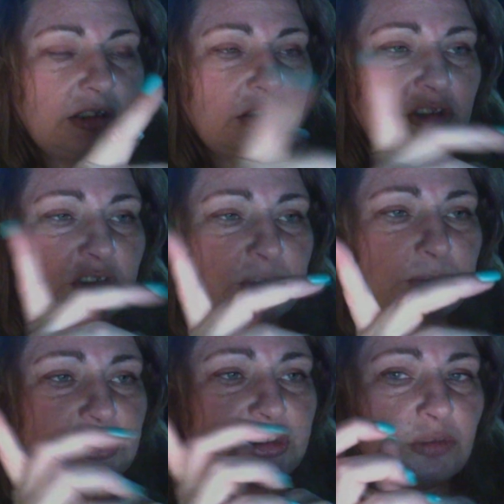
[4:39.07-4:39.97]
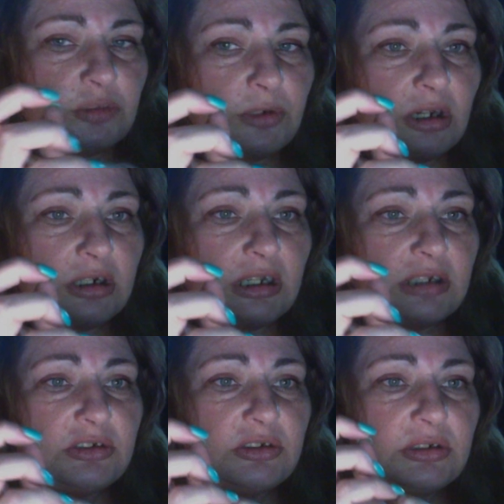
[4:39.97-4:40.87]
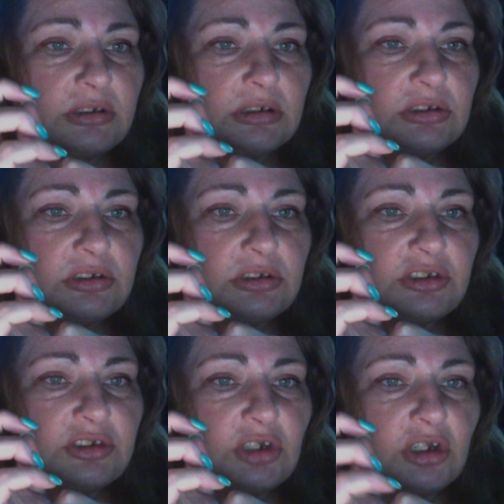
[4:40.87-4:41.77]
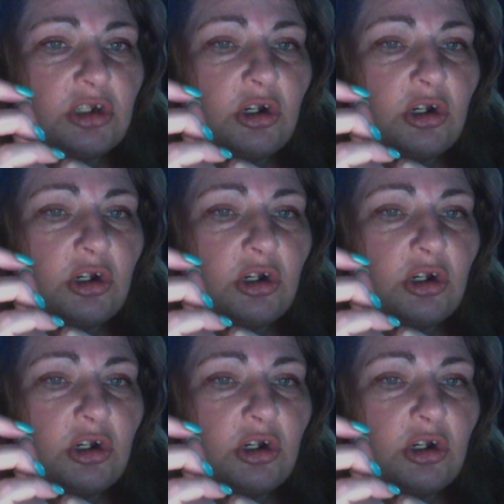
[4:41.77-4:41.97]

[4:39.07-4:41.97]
This particular product does not